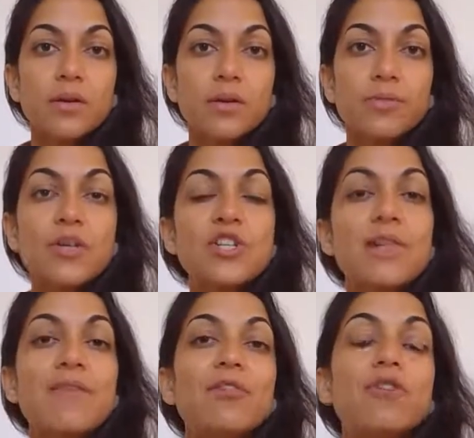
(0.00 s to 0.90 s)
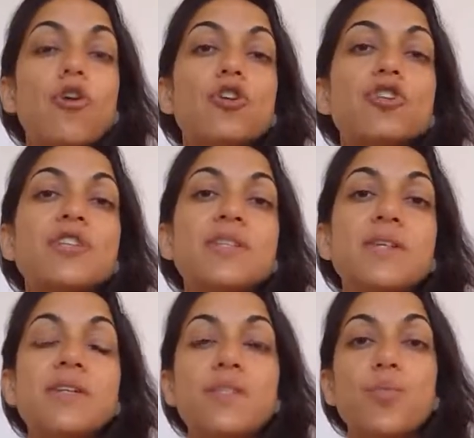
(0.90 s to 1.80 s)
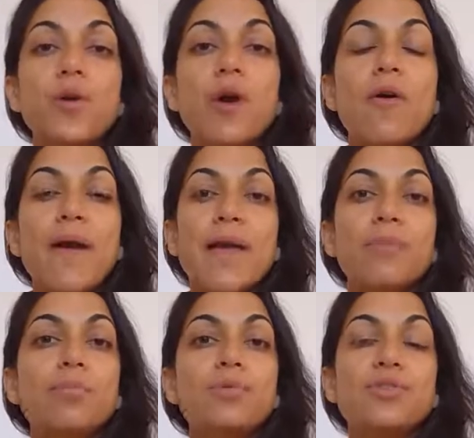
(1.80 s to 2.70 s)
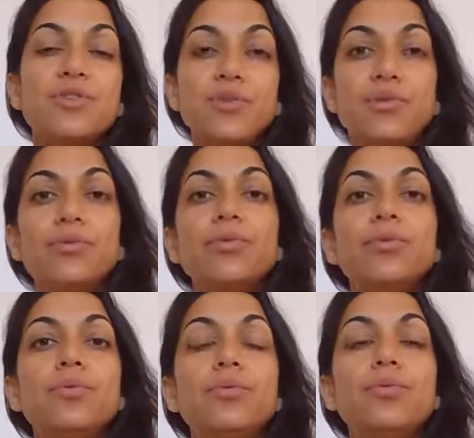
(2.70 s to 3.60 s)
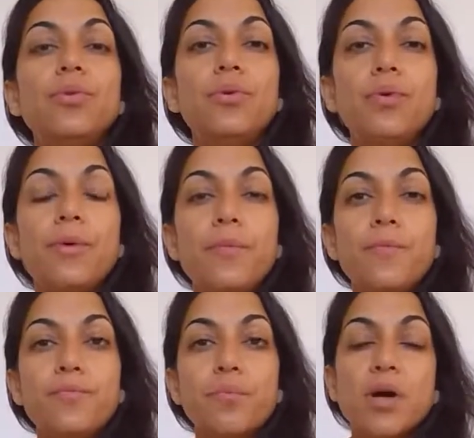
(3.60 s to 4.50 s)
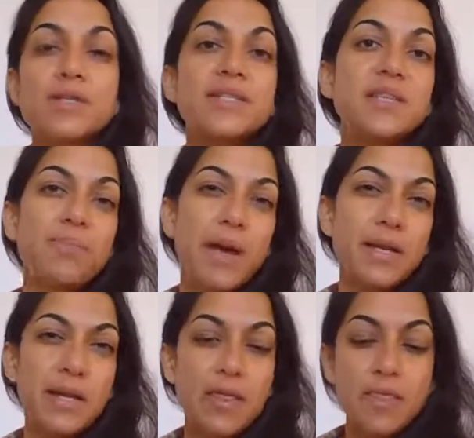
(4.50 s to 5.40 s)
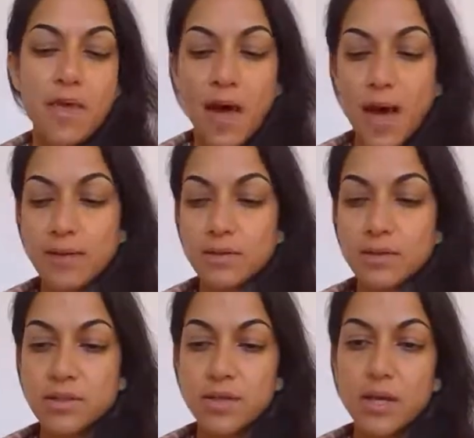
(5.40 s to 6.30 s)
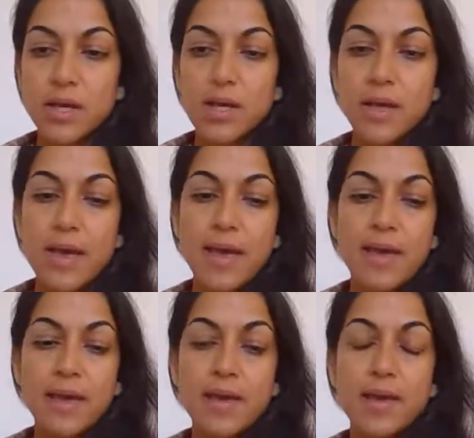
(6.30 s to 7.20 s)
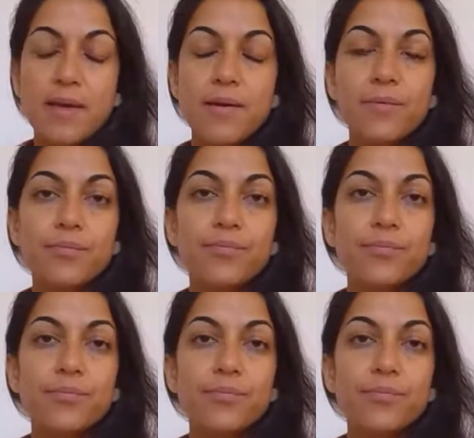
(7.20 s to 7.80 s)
reach a level of consciousness and we are able to participate in that in a